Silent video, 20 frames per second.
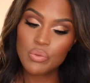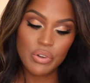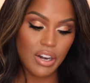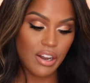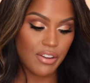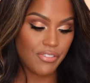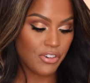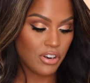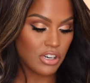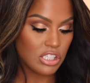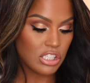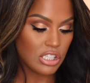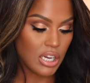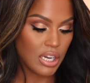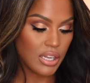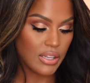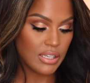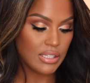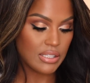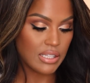when I first
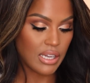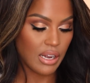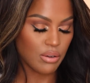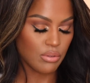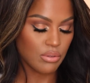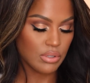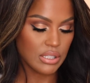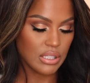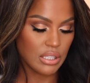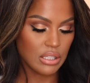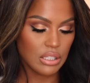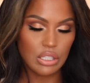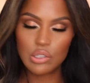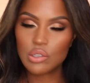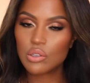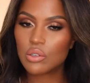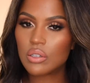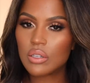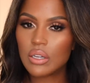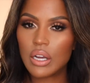saw this, I was a
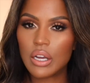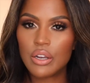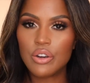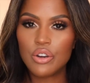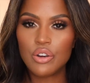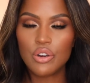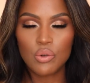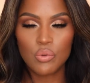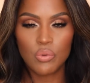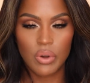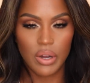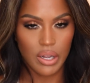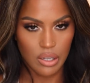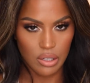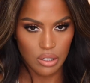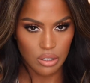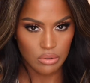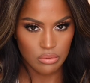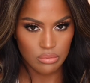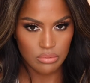little
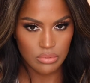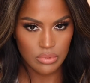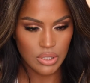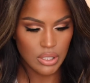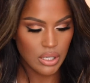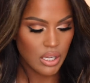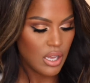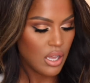underwhelmed.